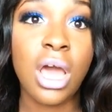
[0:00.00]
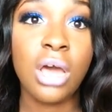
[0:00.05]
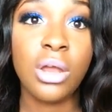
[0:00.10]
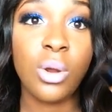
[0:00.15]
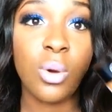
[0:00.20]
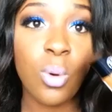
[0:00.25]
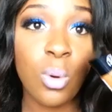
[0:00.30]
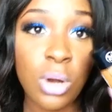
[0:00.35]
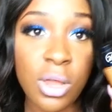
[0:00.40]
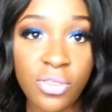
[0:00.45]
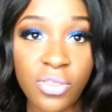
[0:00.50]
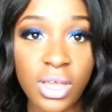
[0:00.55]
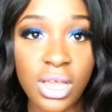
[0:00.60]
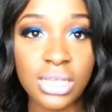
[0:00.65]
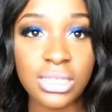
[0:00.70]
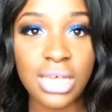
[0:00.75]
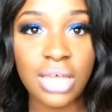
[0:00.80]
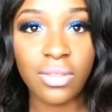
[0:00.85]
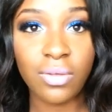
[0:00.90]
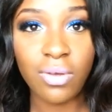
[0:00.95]
The only thing
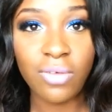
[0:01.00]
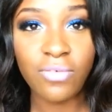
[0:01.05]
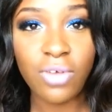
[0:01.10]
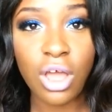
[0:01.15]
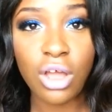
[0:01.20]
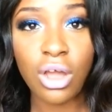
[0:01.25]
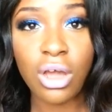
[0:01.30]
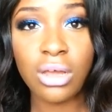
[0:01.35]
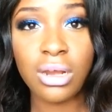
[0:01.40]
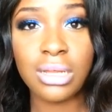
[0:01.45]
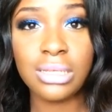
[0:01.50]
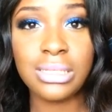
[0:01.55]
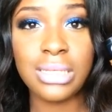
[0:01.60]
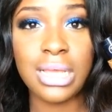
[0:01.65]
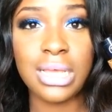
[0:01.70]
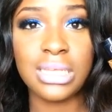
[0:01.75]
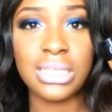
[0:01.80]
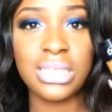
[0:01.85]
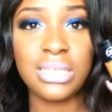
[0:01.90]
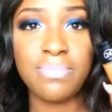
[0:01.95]
is that the Revlon
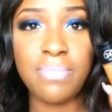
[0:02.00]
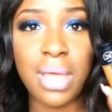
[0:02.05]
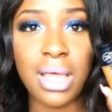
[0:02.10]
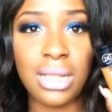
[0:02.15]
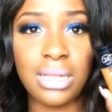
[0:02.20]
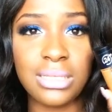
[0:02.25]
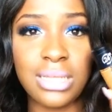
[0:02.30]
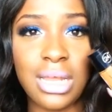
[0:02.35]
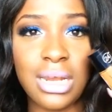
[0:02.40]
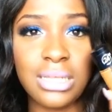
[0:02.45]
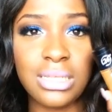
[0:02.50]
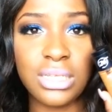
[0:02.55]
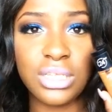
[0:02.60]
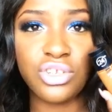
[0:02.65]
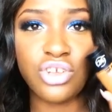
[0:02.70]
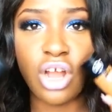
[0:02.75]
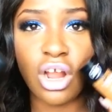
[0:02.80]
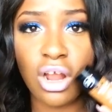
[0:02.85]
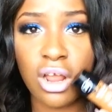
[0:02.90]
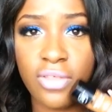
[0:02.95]
Colorstay smells a little
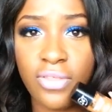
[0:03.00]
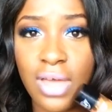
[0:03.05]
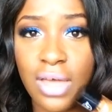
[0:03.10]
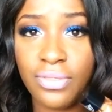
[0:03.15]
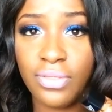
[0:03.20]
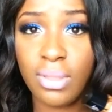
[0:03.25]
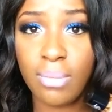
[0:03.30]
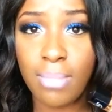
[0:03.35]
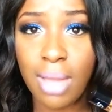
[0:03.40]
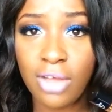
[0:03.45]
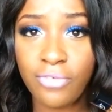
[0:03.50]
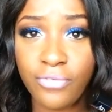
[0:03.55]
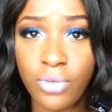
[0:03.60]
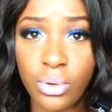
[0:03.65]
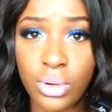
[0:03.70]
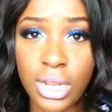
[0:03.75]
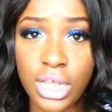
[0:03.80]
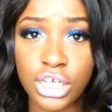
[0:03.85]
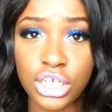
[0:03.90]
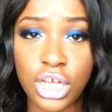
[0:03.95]
stronger than the MAC
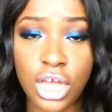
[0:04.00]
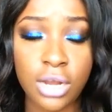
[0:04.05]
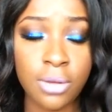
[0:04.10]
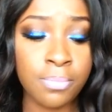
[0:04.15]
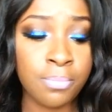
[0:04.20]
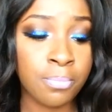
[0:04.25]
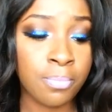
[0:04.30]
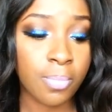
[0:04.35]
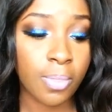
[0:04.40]
foundation.